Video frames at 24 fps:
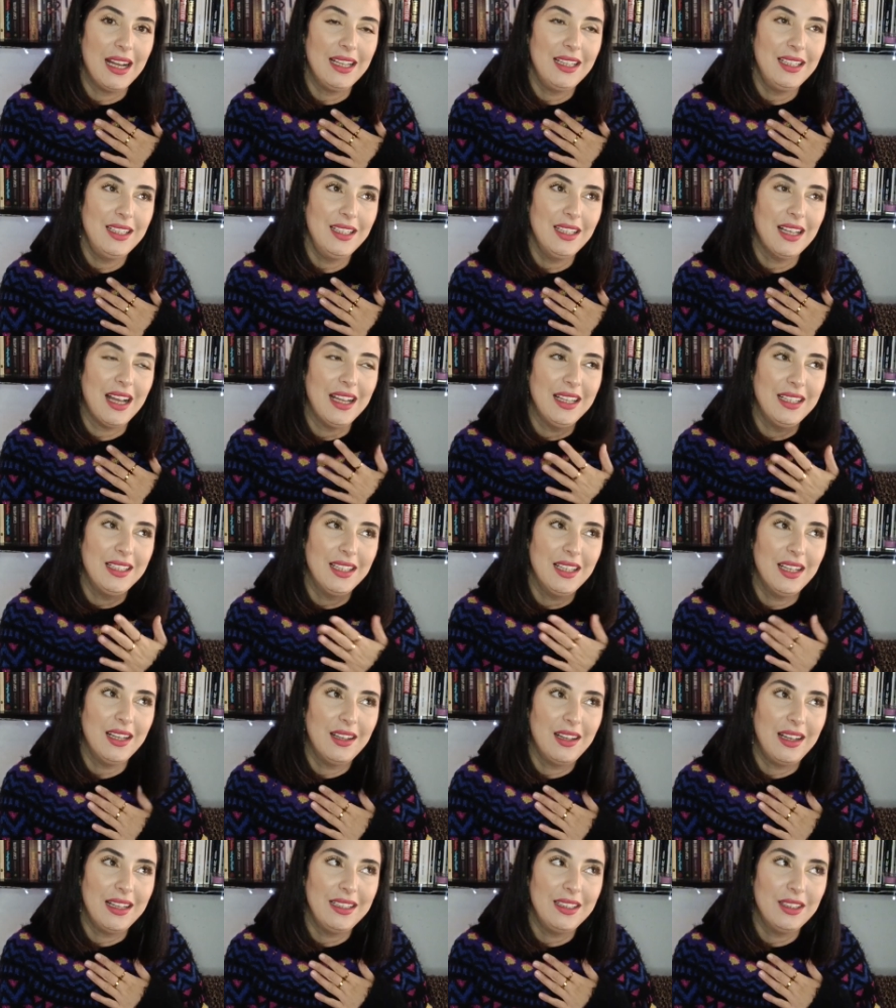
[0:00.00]

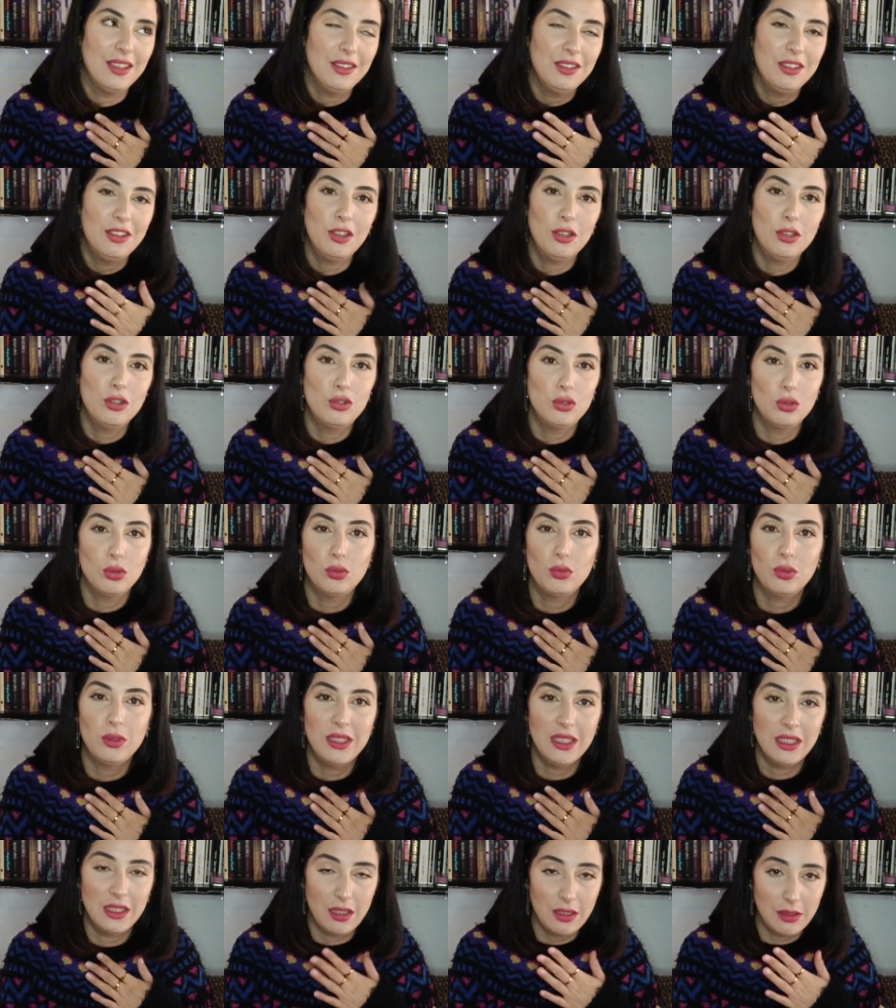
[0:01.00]
I encourage you
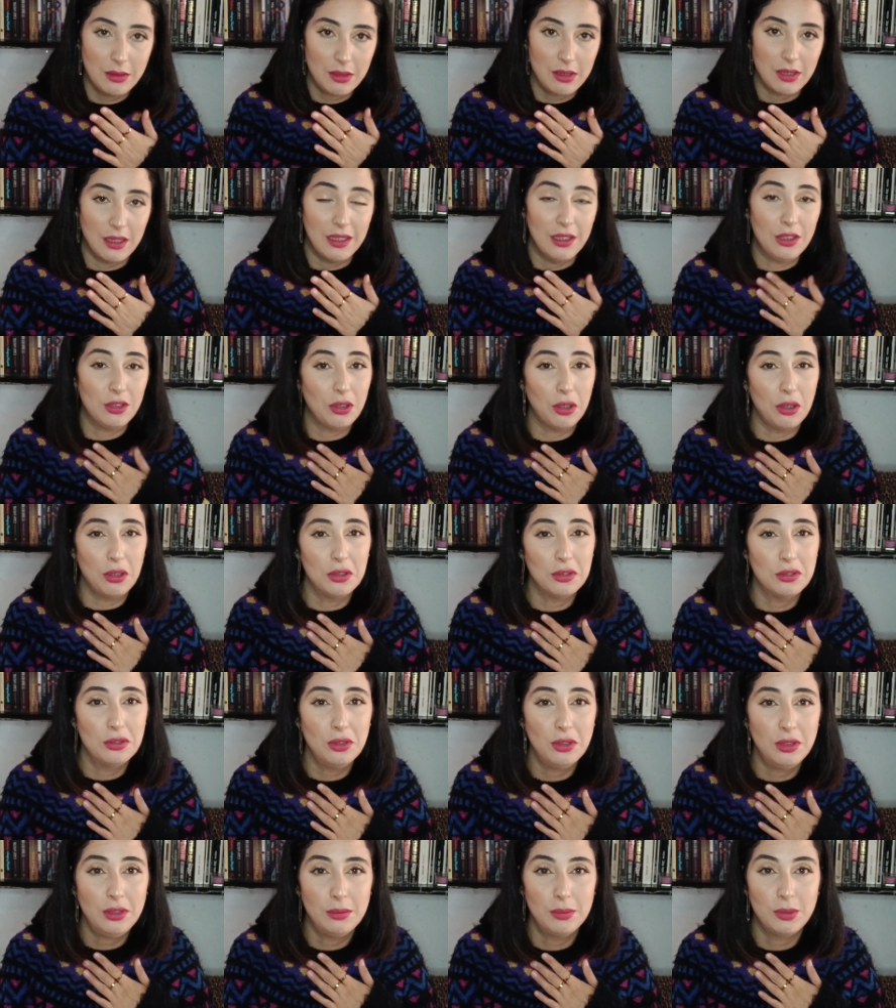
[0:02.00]
to read it in
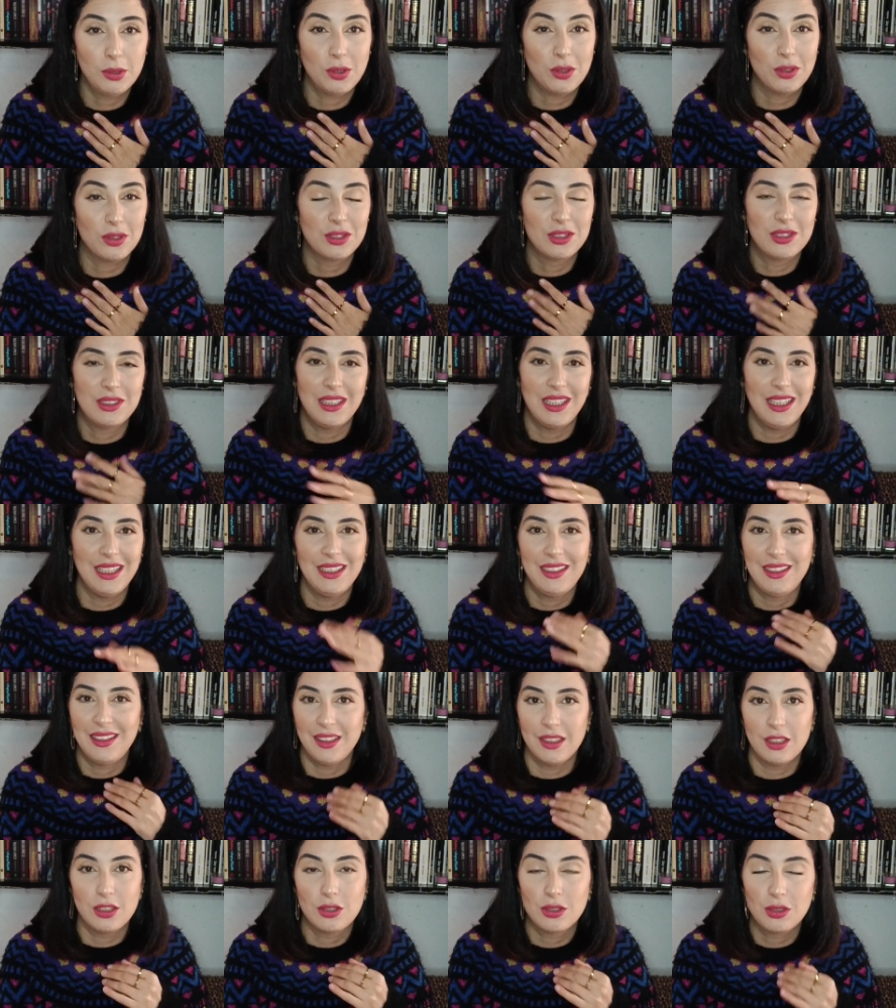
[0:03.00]
order because
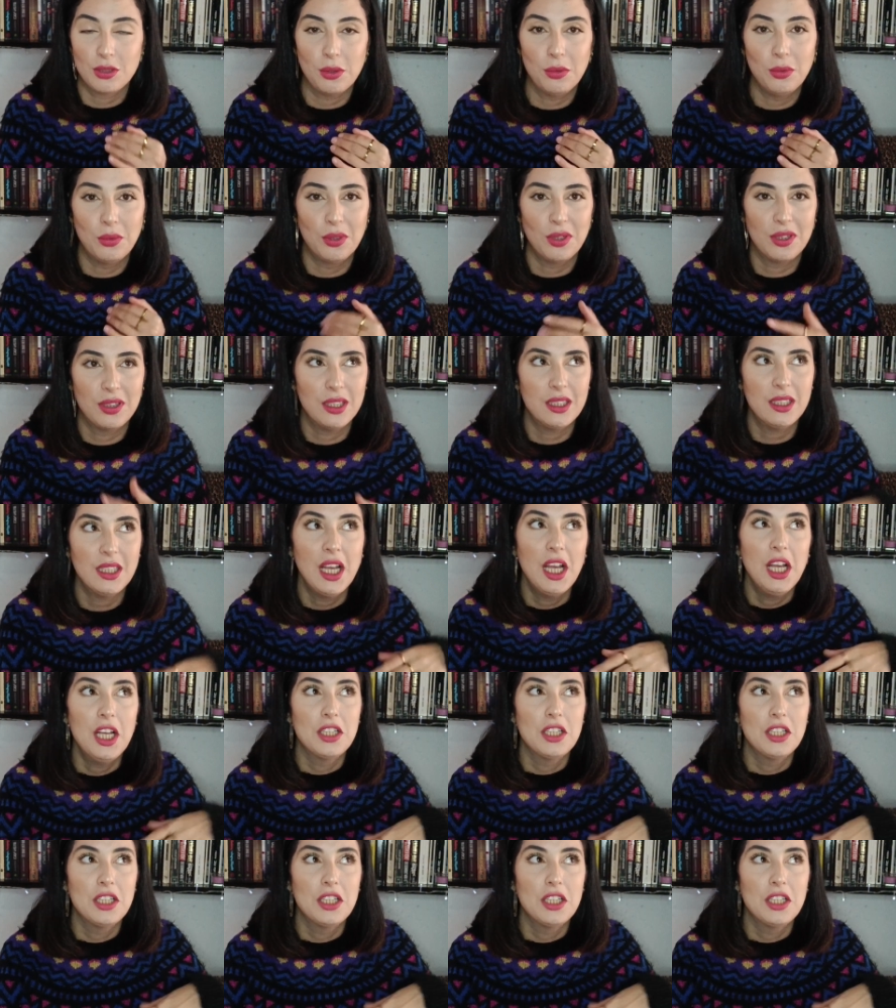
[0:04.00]
like it's so worth it.